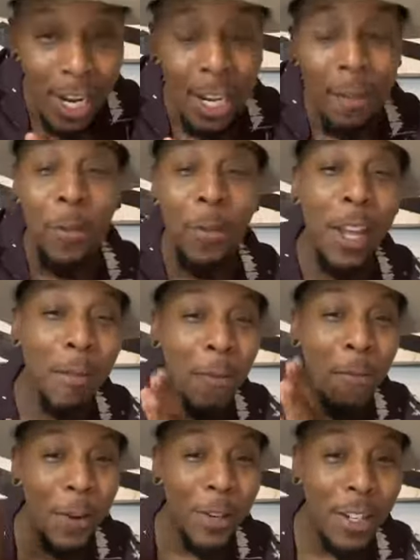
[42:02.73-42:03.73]
Lady, forgive
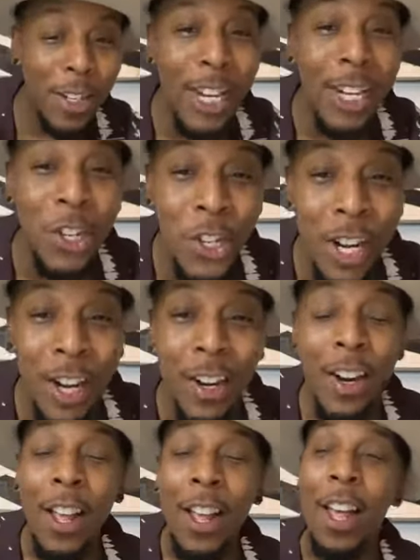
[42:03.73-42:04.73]
me, First Lady
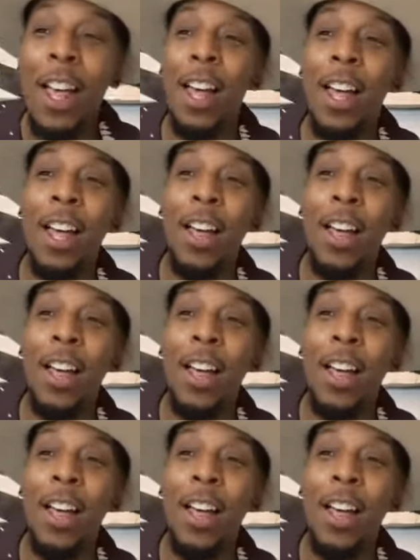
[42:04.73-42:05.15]
Sheard, uh,